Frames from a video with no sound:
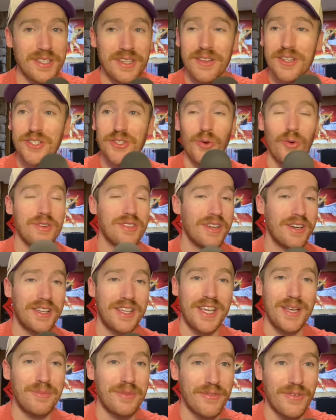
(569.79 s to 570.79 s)
And this story is going to
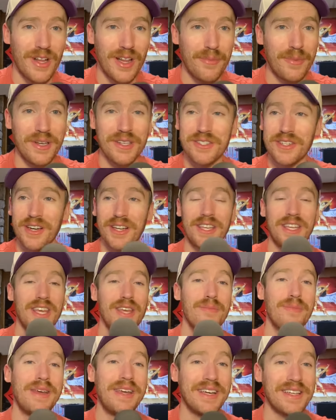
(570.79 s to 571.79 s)
keep developing. It's going to keep
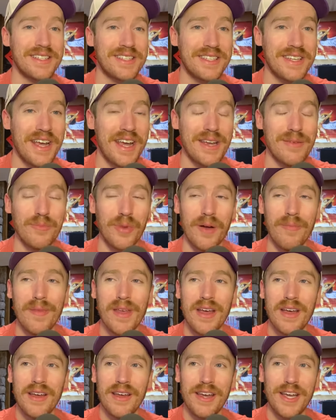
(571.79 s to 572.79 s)
being insane, but
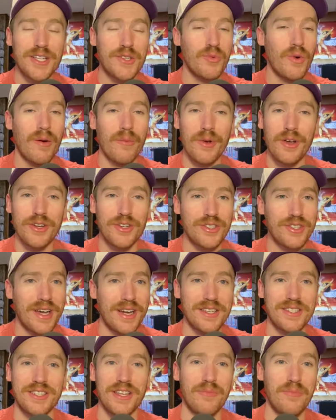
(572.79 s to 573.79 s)
it's one where you just got to
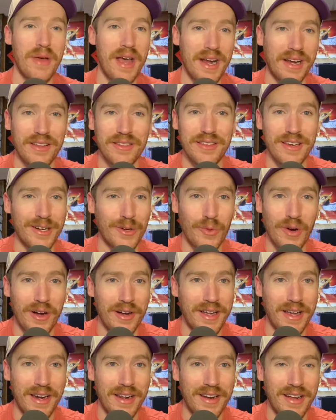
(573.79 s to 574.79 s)
sit back and thank
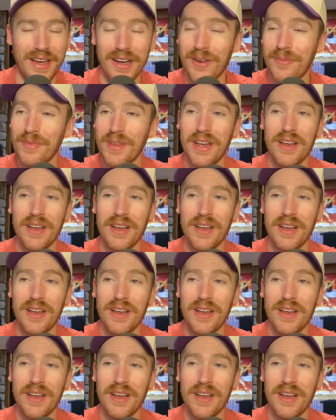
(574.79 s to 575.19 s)
Wildcat NIL.